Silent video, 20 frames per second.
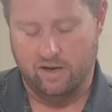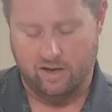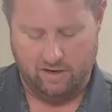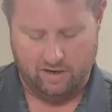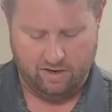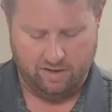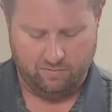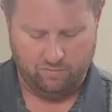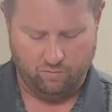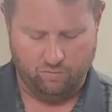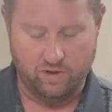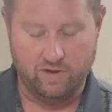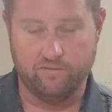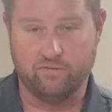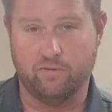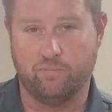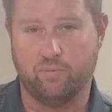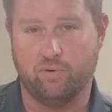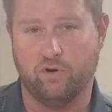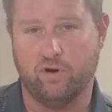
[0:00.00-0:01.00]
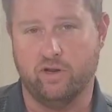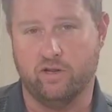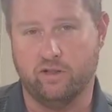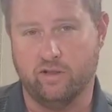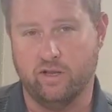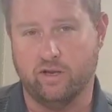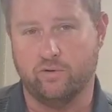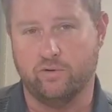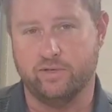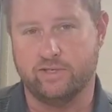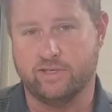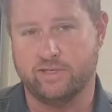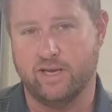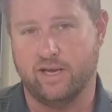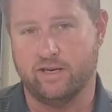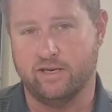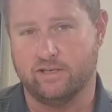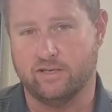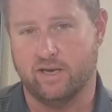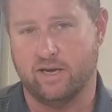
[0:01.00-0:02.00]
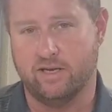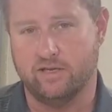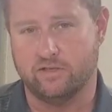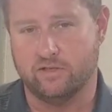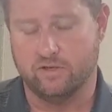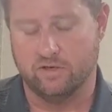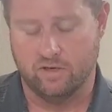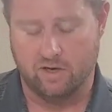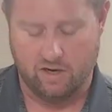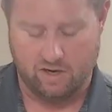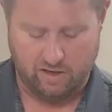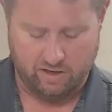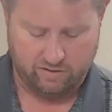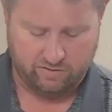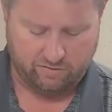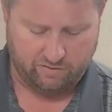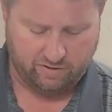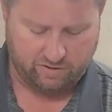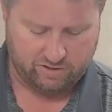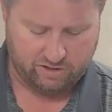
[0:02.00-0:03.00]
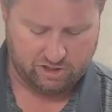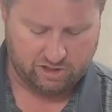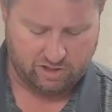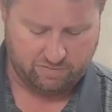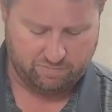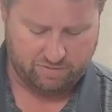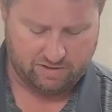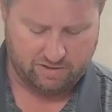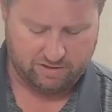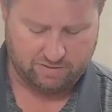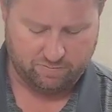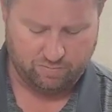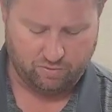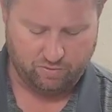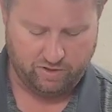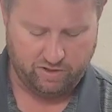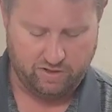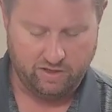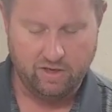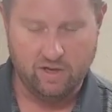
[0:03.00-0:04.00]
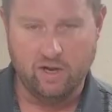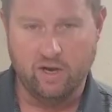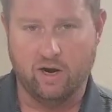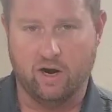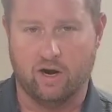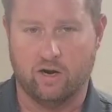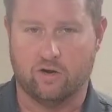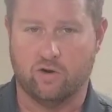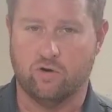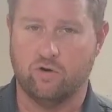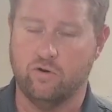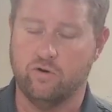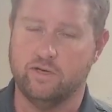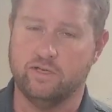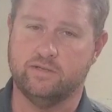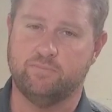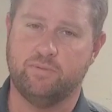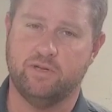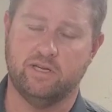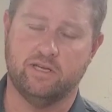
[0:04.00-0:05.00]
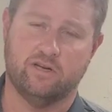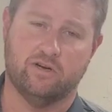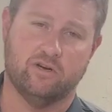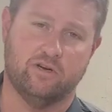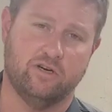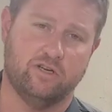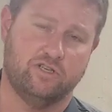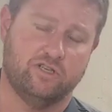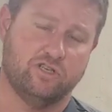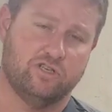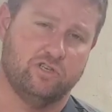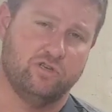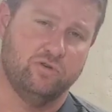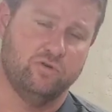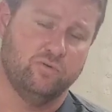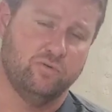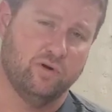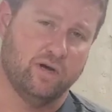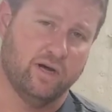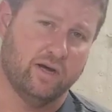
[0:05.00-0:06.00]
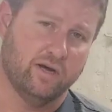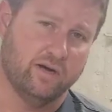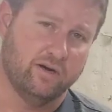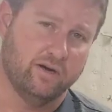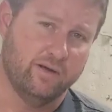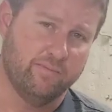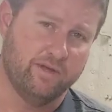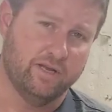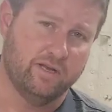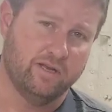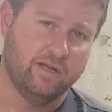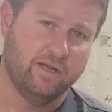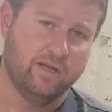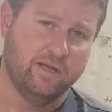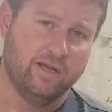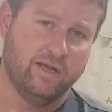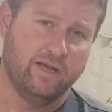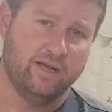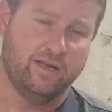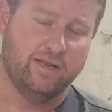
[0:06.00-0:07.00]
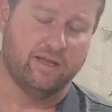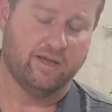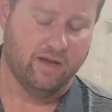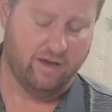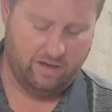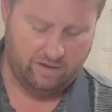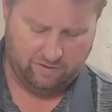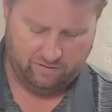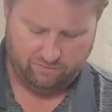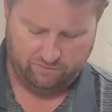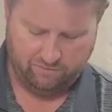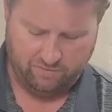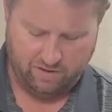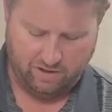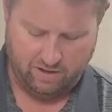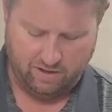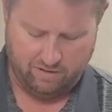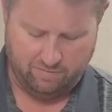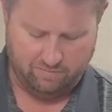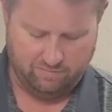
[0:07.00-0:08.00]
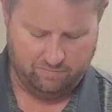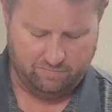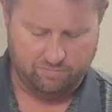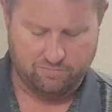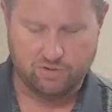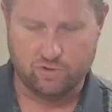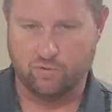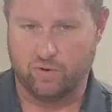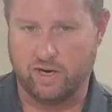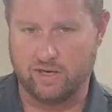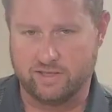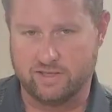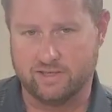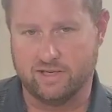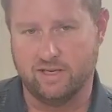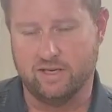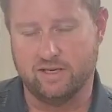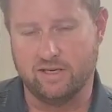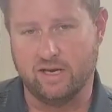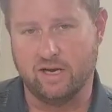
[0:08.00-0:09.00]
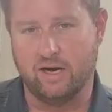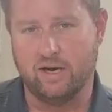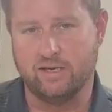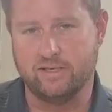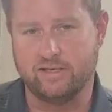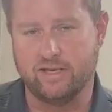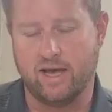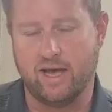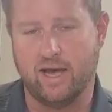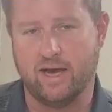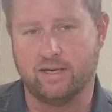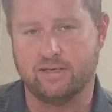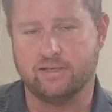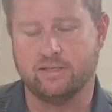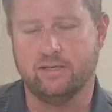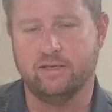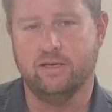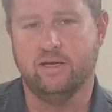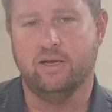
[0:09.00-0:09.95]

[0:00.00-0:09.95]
Um, we have deployed liquid sanitizer uh, throughout the ship at this point. Our crew has been encouraged to uh, limit any kind of um, direct skin contact